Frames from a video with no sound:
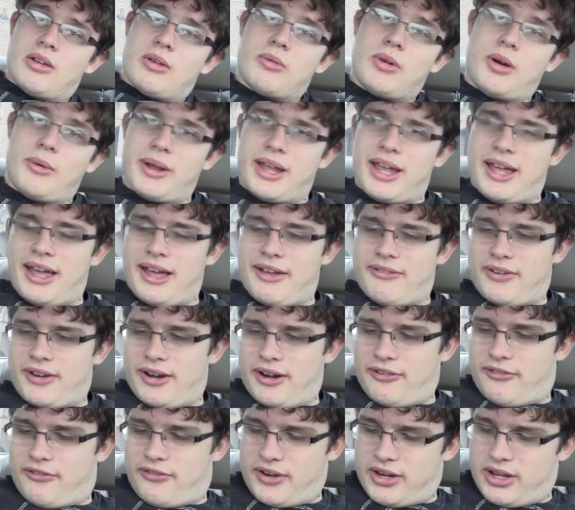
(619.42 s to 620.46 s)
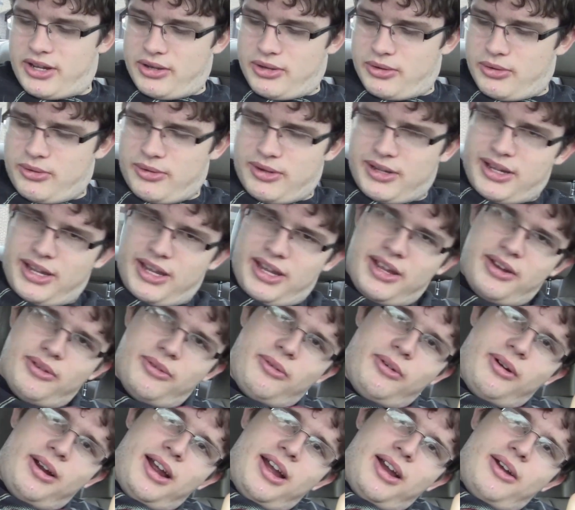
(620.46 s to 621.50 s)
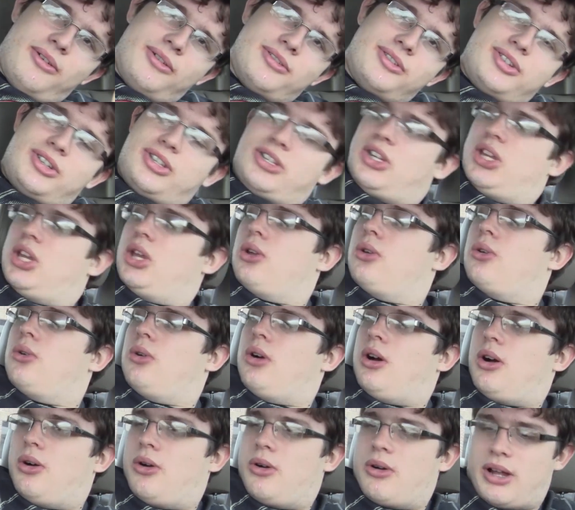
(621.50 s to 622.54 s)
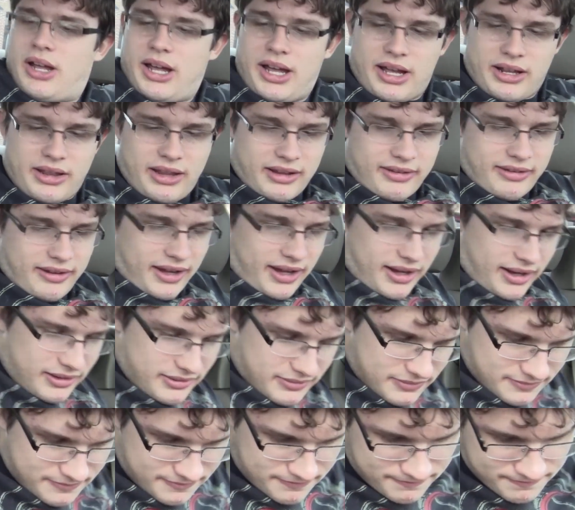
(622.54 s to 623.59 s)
What we have here for you in round 2, oh god, that's hot.